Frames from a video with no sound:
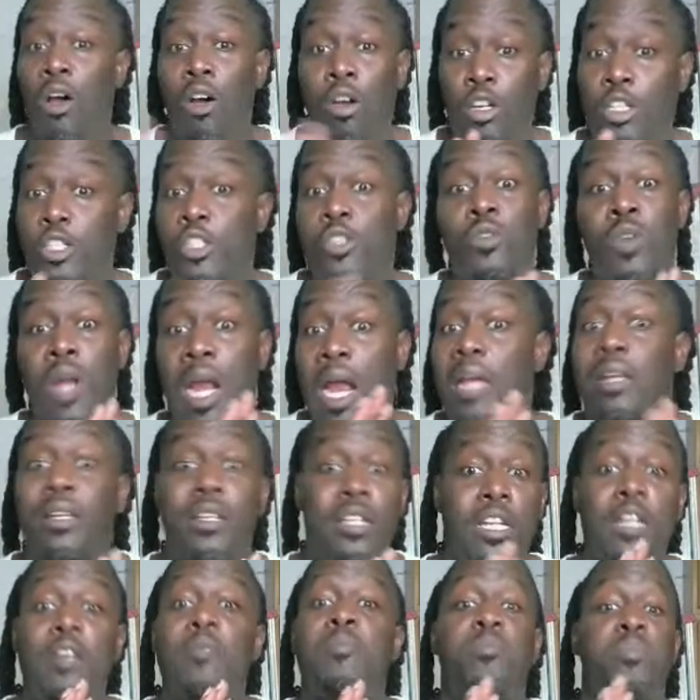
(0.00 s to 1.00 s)
as long as
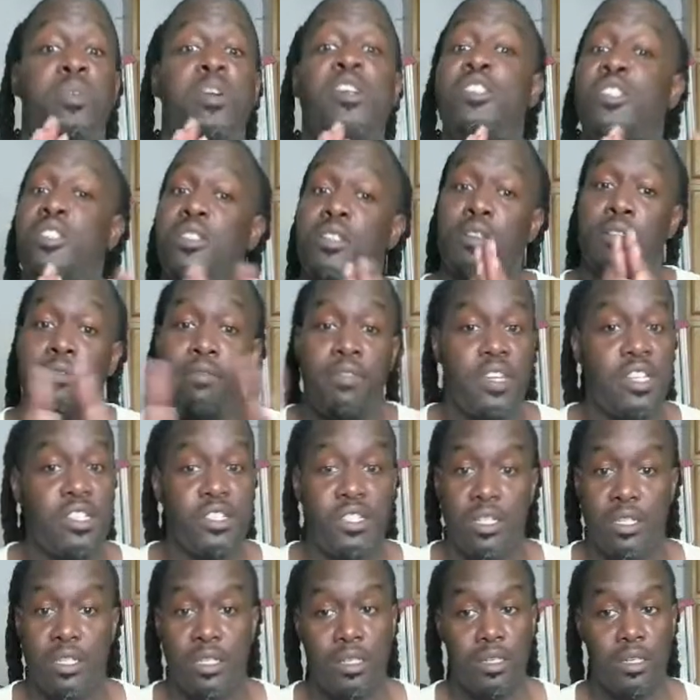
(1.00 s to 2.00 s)
you're out there pushing
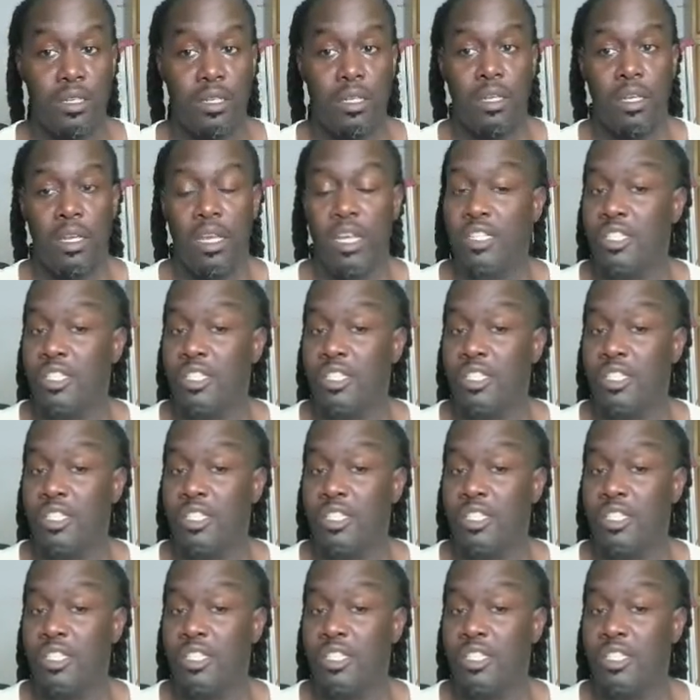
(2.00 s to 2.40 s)
division.